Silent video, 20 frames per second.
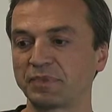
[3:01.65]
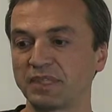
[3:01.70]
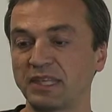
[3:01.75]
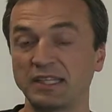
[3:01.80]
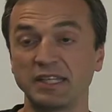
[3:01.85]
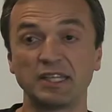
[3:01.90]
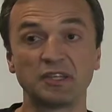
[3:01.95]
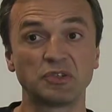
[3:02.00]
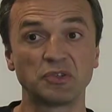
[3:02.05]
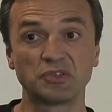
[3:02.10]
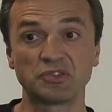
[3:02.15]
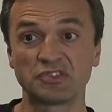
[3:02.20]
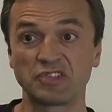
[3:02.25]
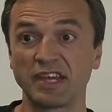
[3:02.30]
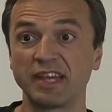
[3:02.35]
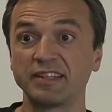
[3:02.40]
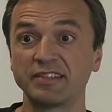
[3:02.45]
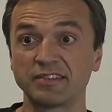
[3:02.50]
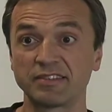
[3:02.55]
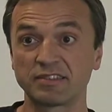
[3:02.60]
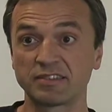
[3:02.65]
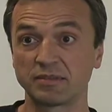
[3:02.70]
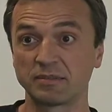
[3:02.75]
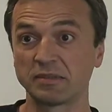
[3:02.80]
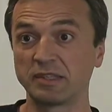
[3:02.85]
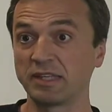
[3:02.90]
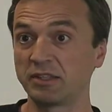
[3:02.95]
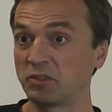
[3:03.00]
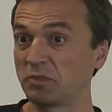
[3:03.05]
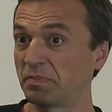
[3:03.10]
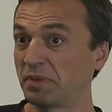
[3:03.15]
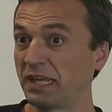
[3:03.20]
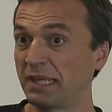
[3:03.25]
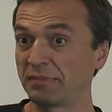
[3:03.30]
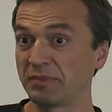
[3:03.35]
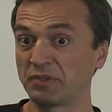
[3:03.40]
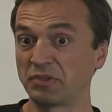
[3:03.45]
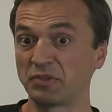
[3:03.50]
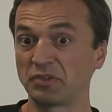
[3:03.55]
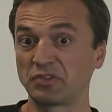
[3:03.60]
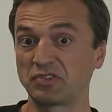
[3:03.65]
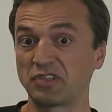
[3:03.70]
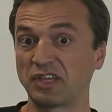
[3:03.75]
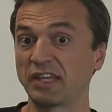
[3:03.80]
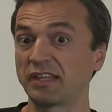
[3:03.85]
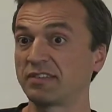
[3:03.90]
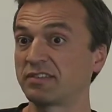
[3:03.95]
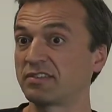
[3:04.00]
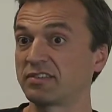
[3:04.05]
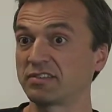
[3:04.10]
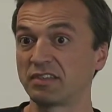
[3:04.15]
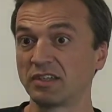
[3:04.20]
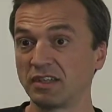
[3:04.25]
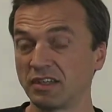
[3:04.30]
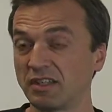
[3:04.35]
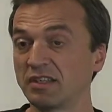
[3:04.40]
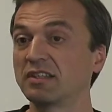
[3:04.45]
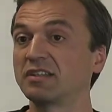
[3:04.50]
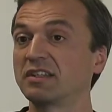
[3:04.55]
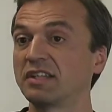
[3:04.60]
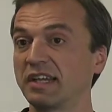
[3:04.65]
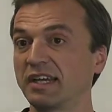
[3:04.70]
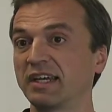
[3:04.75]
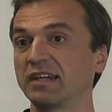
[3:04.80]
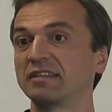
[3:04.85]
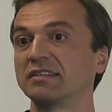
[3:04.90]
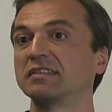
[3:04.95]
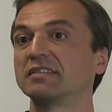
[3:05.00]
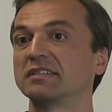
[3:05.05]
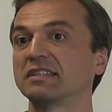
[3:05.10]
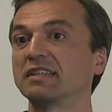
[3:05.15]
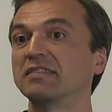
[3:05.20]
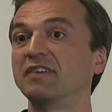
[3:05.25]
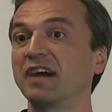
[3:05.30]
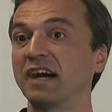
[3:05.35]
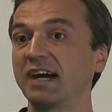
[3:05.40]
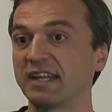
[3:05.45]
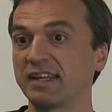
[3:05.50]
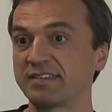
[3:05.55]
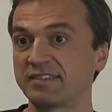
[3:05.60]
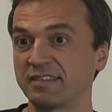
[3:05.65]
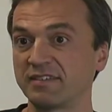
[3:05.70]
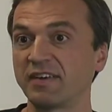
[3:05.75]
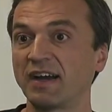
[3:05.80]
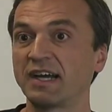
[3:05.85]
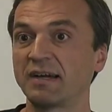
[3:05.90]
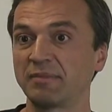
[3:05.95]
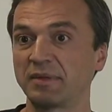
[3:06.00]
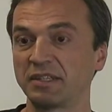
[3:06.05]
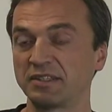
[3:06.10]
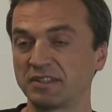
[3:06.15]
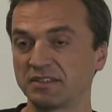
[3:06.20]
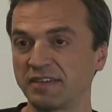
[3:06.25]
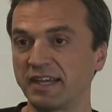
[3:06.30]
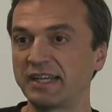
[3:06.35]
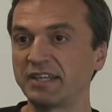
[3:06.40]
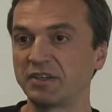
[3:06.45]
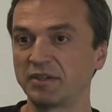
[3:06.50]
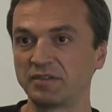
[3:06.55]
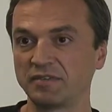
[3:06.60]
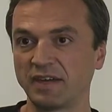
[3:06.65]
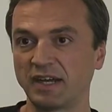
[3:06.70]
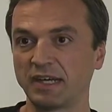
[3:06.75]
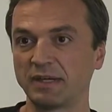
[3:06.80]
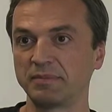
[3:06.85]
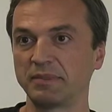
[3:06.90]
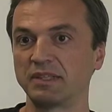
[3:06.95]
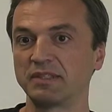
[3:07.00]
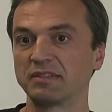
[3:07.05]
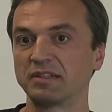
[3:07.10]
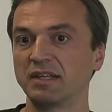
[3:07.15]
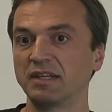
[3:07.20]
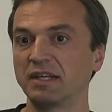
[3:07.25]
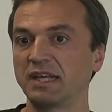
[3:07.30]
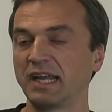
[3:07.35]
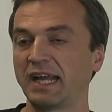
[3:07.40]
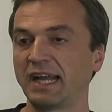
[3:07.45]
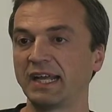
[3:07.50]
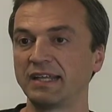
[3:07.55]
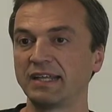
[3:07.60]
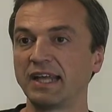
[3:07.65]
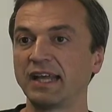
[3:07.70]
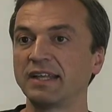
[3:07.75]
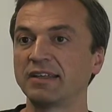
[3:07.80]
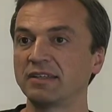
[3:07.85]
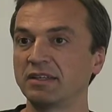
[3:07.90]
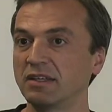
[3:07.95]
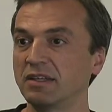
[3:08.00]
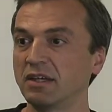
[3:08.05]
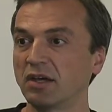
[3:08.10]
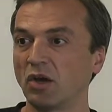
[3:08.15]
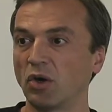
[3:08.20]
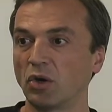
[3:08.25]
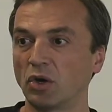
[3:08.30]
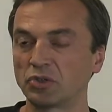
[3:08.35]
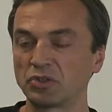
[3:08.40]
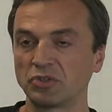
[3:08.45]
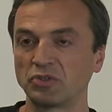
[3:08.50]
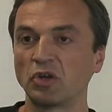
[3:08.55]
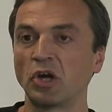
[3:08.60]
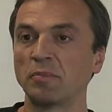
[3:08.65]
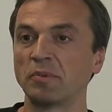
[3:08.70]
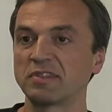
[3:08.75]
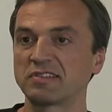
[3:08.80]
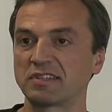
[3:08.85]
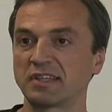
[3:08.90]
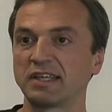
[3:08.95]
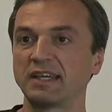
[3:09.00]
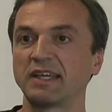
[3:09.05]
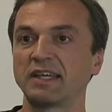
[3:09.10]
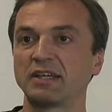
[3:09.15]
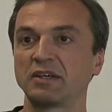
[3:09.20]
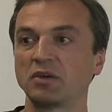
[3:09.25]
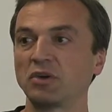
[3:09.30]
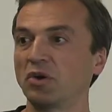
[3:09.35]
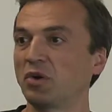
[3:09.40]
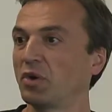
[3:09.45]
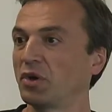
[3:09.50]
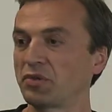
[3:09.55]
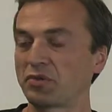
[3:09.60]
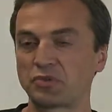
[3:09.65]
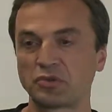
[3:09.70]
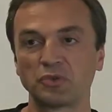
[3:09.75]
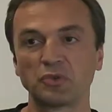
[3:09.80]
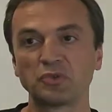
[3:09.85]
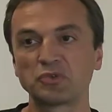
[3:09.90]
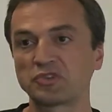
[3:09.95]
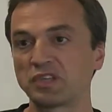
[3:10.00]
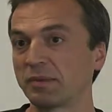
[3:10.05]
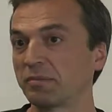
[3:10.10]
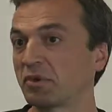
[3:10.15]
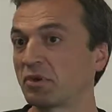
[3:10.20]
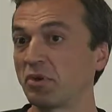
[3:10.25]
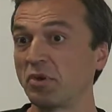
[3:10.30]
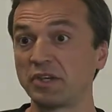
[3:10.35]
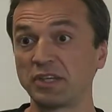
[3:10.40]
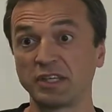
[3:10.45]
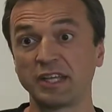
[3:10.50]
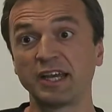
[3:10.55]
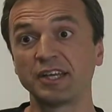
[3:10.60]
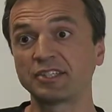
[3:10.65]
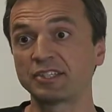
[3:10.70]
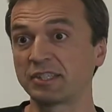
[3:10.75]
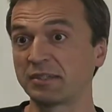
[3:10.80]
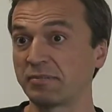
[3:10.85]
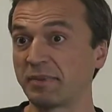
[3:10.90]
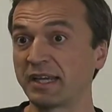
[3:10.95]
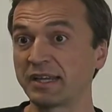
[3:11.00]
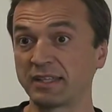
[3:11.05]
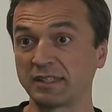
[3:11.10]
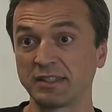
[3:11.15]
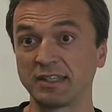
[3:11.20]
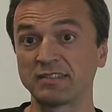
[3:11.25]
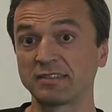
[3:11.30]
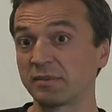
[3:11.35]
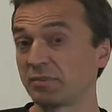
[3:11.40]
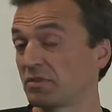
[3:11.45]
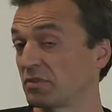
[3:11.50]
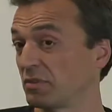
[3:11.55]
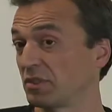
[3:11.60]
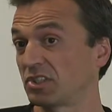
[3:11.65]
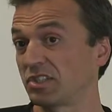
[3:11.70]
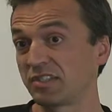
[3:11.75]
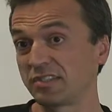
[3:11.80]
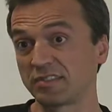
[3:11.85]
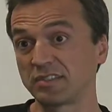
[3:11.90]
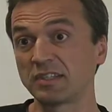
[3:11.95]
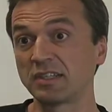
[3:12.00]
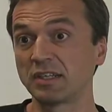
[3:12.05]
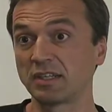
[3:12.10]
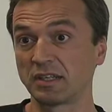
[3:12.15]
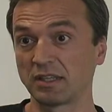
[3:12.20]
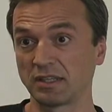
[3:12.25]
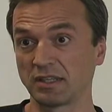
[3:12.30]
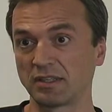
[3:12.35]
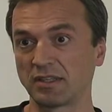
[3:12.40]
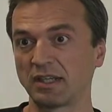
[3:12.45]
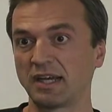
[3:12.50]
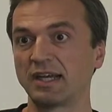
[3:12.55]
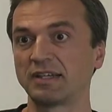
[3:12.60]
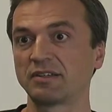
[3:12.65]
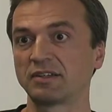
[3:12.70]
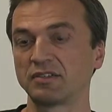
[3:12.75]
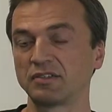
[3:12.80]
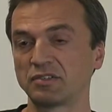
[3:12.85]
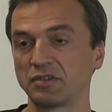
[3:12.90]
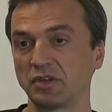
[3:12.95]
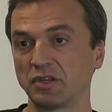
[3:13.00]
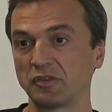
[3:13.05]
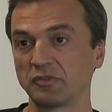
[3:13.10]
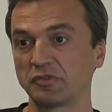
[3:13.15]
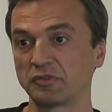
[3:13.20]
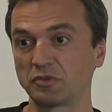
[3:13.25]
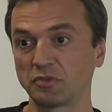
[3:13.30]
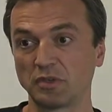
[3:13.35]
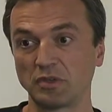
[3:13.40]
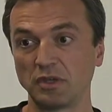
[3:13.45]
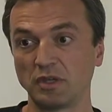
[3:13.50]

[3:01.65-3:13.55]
need to be able to sense the wireless environment, the radio environment, and then autonomously or through some coordination mechanisms which are still unresolved,